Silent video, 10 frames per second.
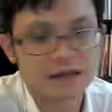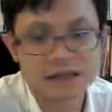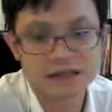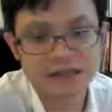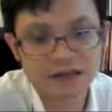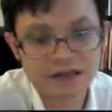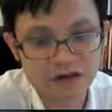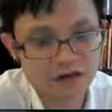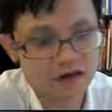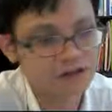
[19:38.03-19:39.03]
live
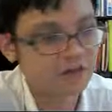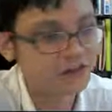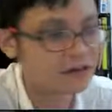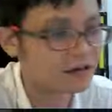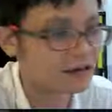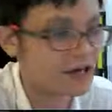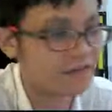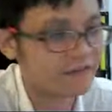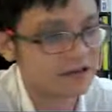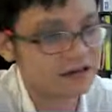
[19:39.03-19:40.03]
a difficult
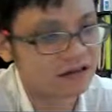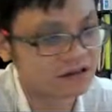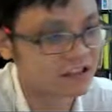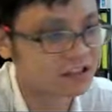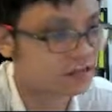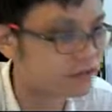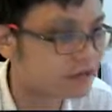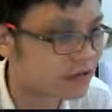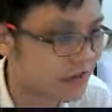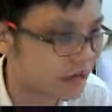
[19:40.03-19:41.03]
life and a
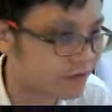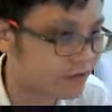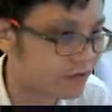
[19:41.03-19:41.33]
stressful life.